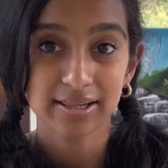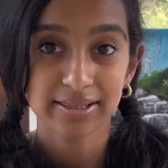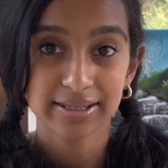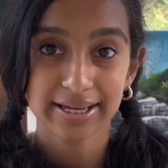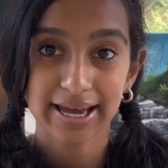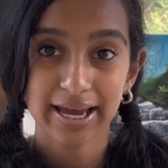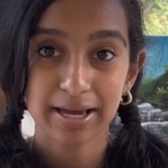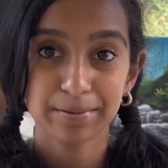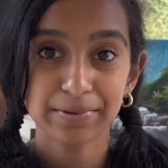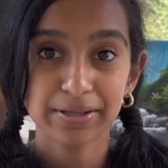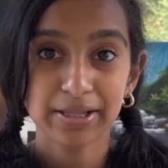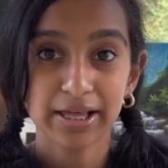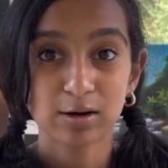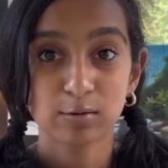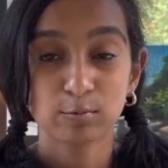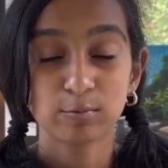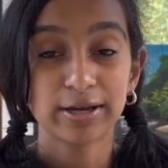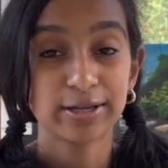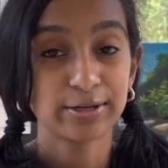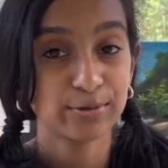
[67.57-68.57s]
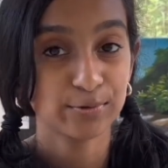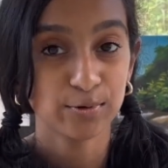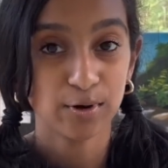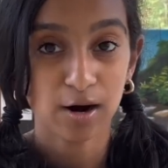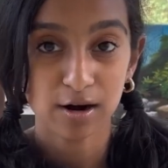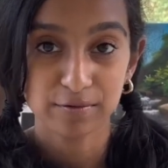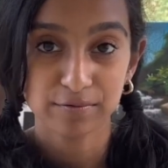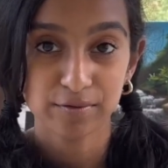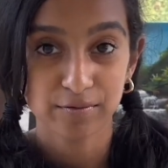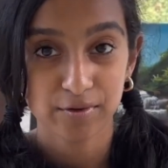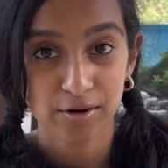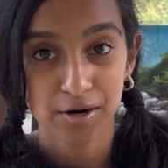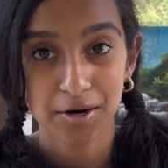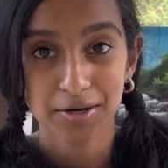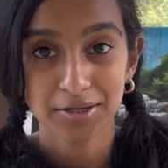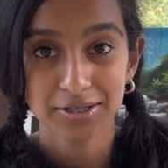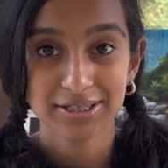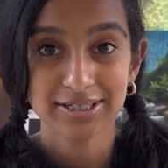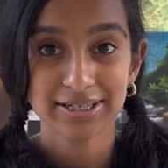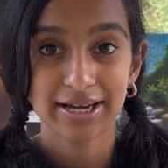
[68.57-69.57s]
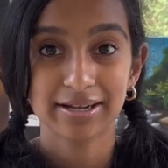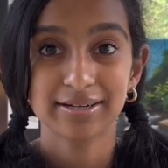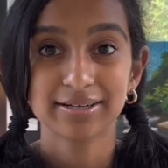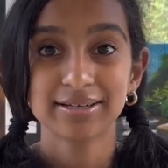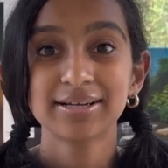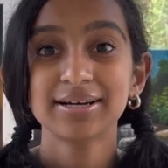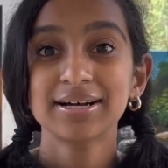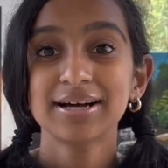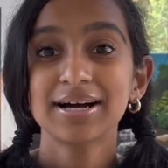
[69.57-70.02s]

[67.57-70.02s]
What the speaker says: They can't be like way too off of our art style.